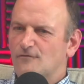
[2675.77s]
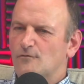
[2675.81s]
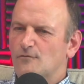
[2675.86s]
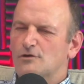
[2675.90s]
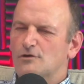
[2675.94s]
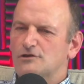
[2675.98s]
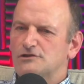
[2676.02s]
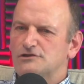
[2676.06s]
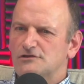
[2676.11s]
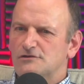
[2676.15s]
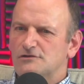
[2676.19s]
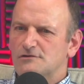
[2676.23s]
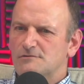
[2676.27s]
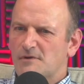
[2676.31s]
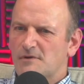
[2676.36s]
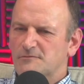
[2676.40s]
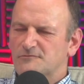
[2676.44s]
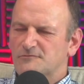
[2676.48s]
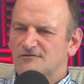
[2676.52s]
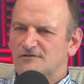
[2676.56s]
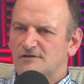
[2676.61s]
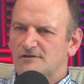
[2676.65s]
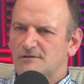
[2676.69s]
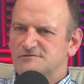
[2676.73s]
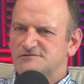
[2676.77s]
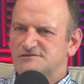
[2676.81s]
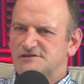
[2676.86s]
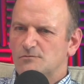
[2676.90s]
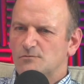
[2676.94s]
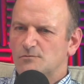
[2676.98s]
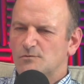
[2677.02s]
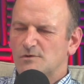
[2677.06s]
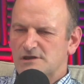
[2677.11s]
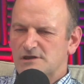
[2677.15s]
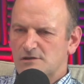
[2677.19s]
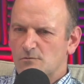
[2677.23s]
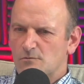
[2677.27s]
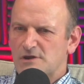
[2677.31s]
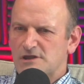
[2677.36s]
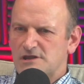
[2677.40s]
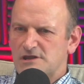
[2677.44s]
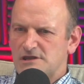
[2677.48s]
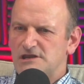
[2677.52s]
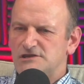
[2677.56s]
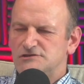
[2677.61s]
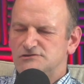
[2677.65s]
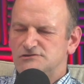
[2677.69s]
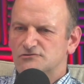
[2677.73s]
you for what you do at Mums for Liberty. We
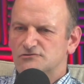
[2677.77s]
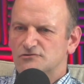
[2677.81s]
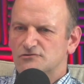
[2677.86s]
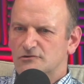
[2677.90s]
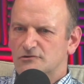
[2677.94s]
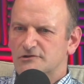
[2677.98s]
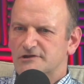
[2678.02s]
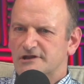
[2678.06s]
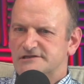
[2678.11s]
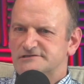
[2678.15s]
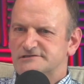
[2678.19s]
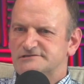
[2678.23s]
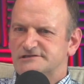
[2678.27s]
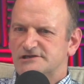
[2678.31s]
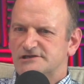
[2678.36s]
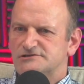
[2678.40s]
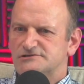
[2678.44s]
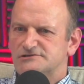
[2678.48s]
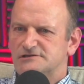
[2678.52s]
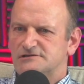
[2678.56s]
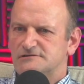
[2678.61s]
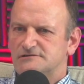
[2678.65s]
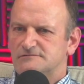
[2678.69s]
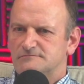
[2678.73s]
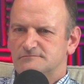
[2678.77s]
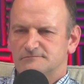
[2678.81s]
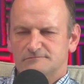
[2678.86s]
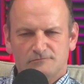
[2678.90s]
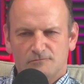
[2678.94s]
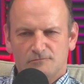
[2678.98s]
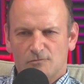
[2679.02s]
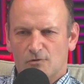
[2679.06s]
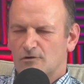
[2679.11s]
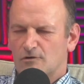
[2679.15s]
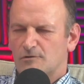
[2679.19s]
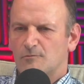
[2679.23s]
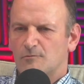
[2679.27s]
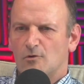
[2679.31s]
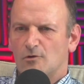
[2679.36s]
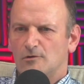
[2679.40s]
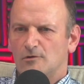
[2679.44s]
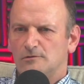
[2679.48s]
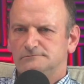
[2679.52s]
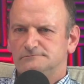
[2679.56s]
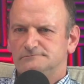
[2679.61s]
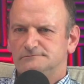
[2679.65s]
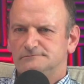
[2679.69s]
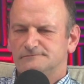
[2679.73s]
need your organisation more and
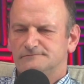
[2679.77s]
more.